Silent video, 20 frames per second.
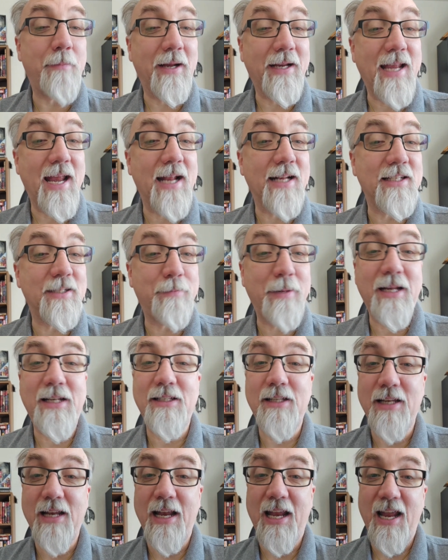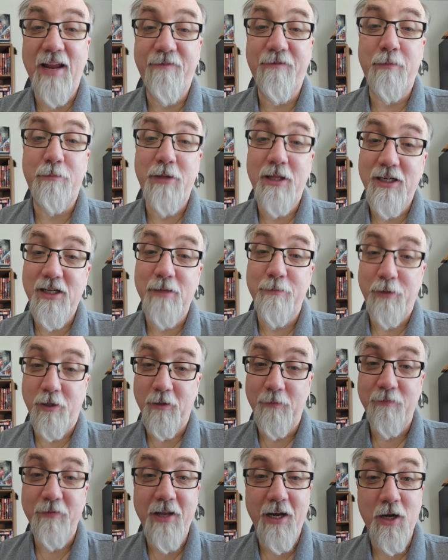I can't speak today, if
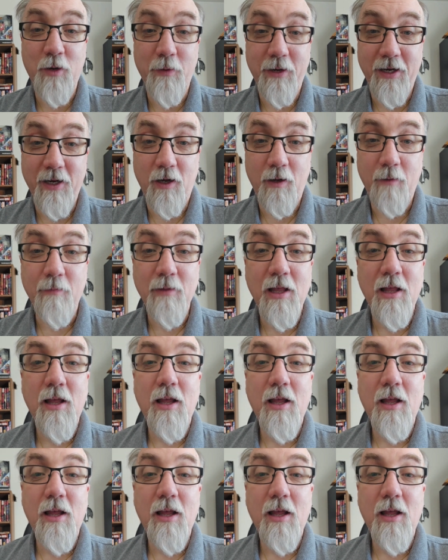applicable. There we go.